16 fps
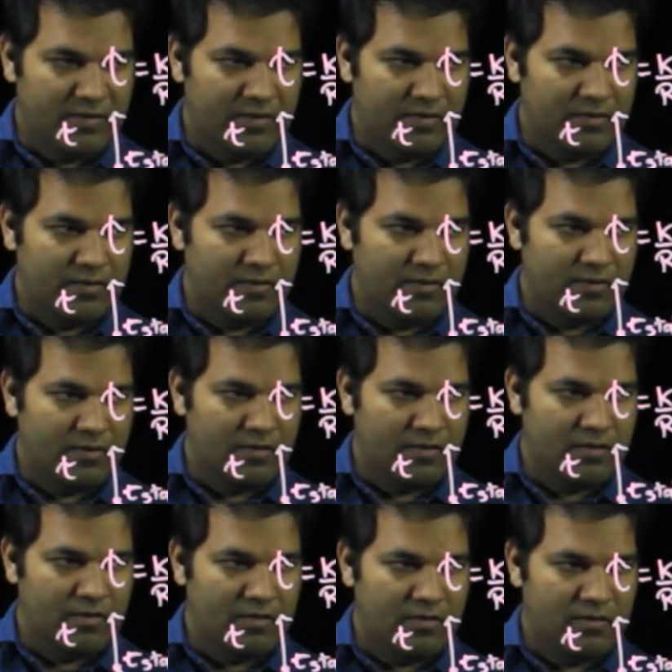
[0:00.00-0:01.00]

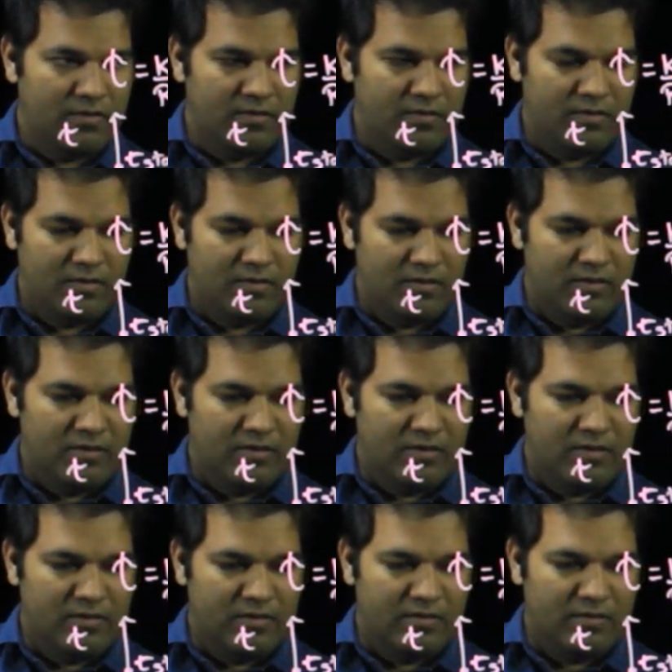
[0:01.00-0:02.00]

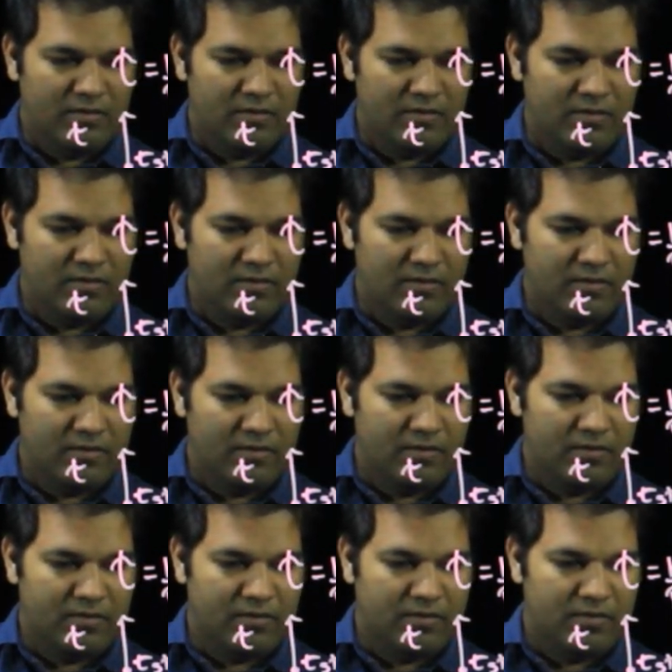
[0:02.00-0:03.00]

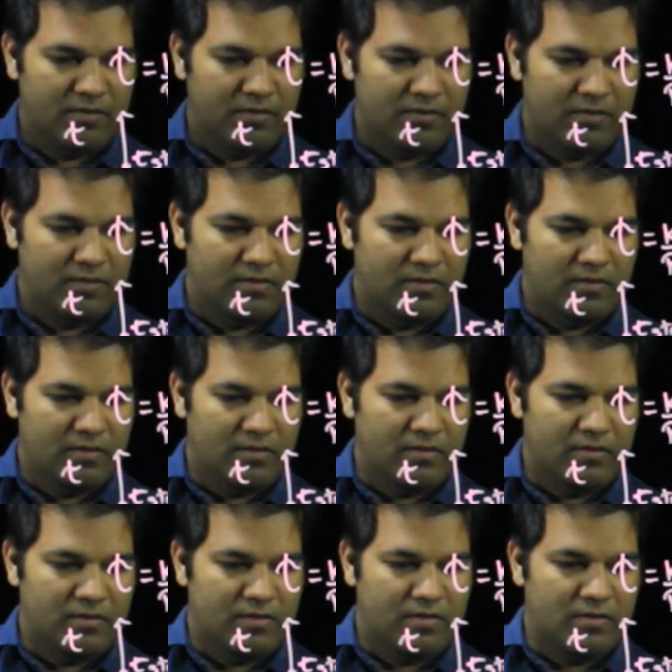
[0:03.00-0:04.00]

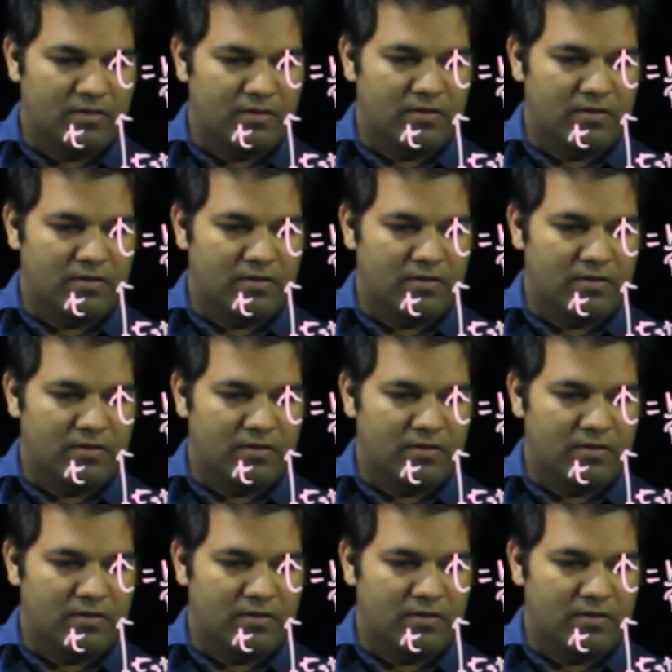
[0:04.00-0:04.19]
Nobody speaks.